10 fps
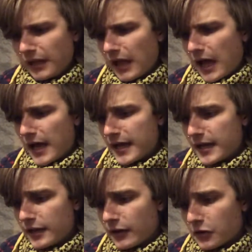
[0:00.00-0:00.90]

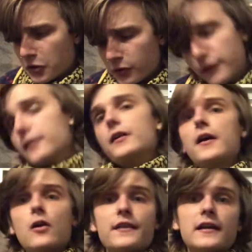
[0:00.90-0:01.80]
I heard not
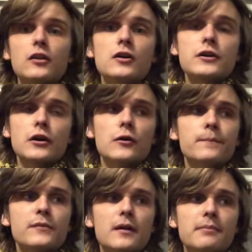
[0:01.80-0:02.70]
all that long ago
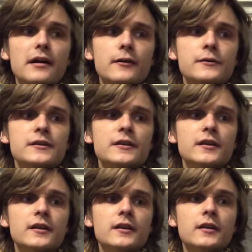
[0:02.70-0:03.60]
about
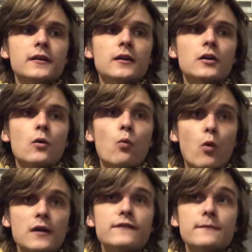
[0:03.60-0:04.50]

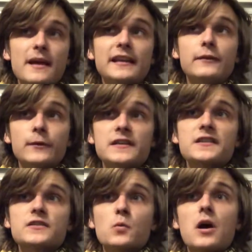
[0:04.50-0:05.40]
one of the many
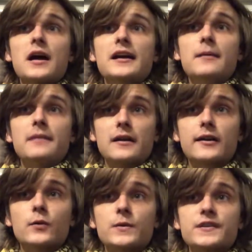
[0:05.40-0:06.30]
reasons why America
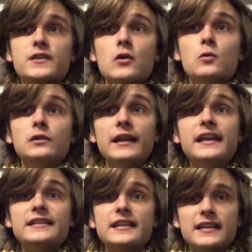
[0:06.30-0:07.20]
was so
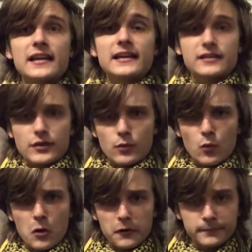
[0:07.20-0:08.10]
late in getting into the
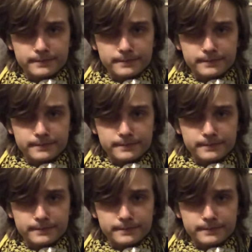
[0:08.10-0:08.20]
war.